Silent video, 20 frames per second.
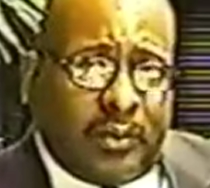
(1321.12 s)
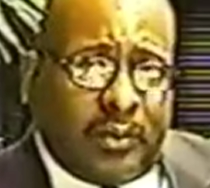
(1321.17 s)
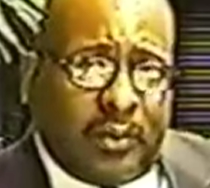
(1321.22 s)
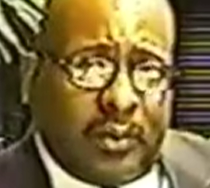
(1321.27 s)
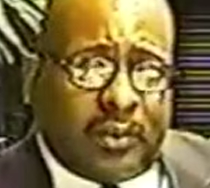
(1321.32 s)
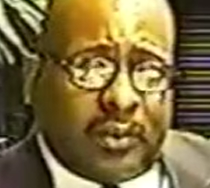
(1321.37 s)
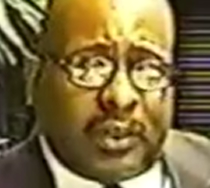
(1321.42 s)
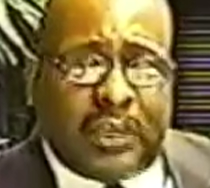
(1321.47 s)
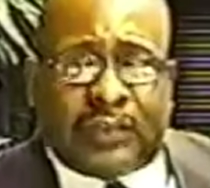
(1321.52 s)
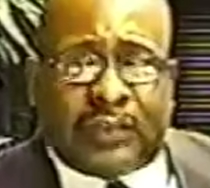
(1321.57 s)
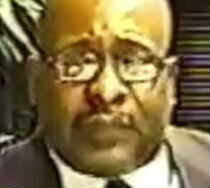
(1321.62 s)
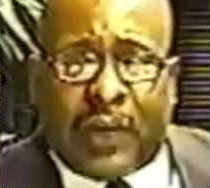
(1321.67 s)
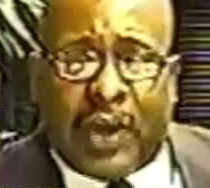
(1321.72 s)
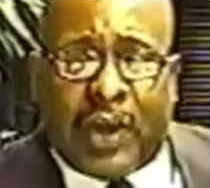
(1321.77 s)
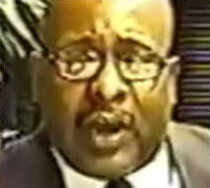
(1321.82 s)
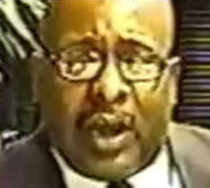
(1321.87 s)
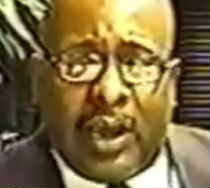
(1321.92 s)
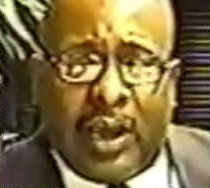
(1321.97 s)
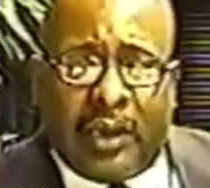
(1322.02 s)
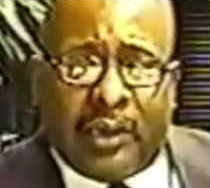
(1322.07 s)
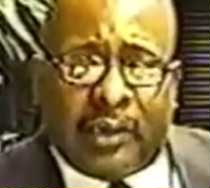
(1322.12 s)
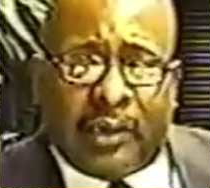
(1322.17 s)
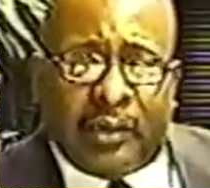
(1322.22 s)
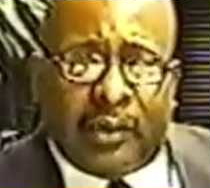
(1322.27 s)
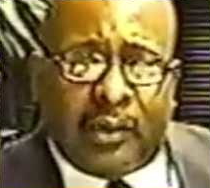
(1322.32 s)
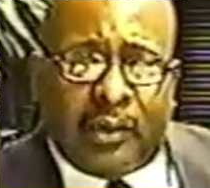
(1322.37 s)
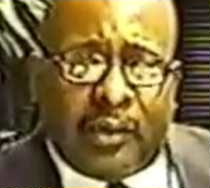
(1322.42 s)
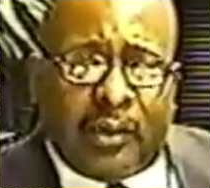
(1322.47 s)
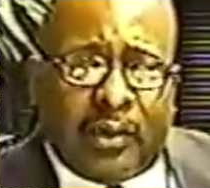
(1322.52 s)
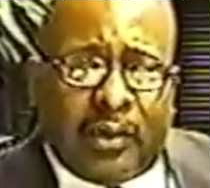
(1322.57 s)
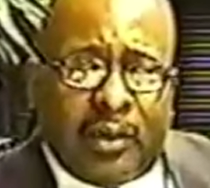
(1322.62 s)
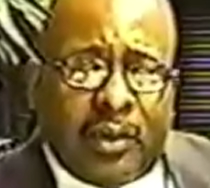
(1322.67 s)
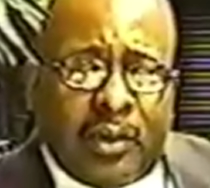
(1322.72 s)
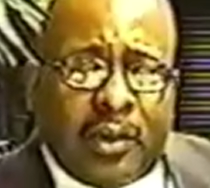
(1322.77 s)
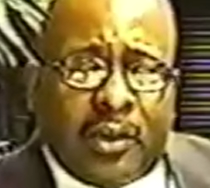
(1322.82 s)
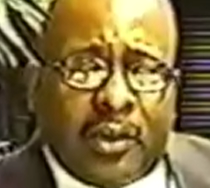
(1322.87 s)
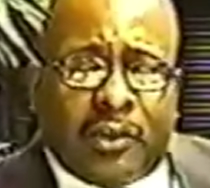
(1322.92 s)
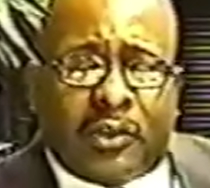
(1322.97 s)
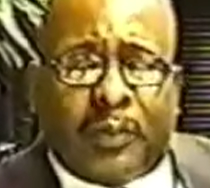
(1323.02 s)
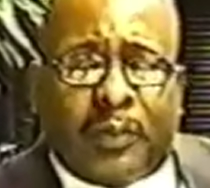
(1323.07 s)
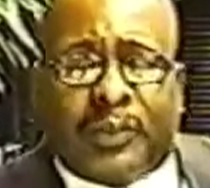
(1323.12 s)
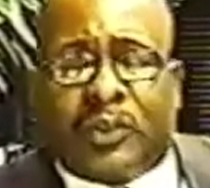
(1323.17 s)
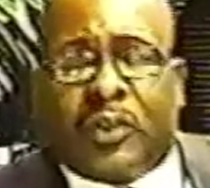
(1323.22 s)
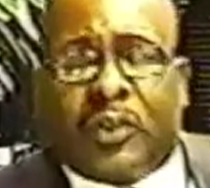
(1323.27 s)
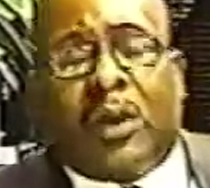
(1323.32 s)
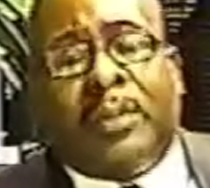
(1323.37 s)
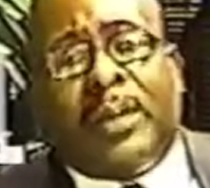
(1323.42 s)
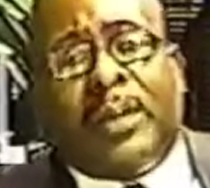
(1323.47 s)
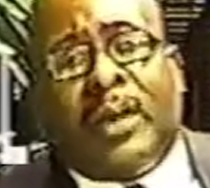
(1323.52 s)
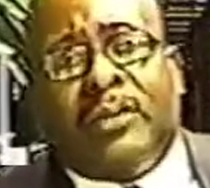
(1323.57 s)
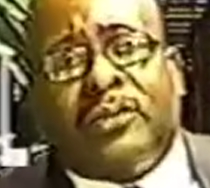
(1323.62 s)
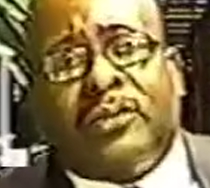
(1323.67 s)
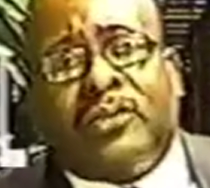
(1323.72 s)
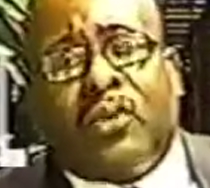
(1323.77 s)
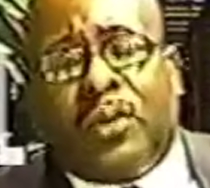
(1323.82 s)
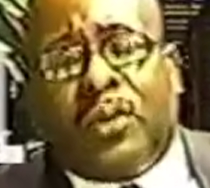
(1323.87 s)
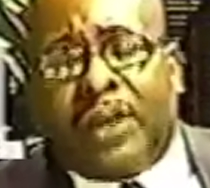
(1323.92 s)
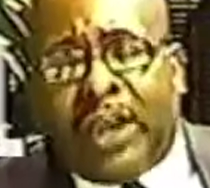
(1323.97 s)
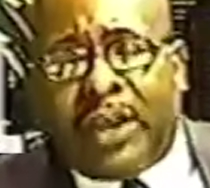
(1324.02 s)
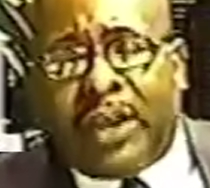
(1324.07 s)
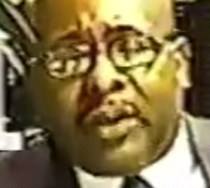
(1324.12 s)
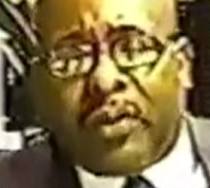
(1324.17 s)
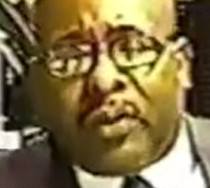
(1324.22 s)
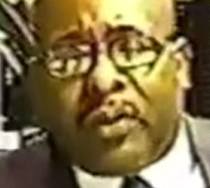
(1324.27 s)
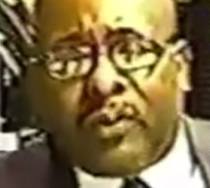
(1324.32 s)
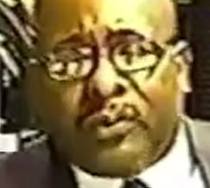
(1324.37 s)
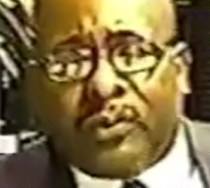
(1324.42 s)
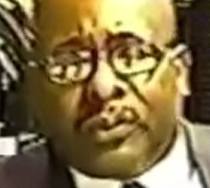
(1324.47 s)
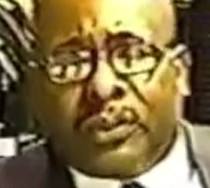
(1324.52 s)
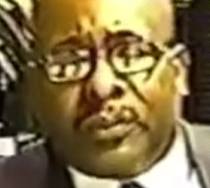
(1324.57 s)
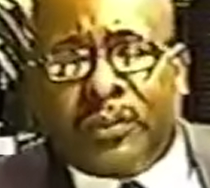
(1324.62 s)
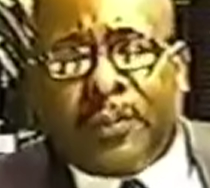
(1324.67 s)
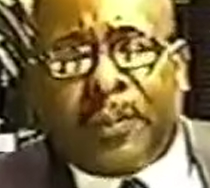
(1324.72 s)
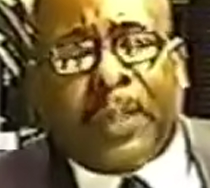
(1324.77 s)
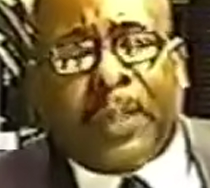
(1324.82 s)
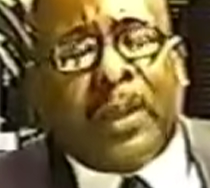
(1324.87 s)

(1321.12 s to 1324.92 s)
So that's Fire Island. So we're talking about tornadoes.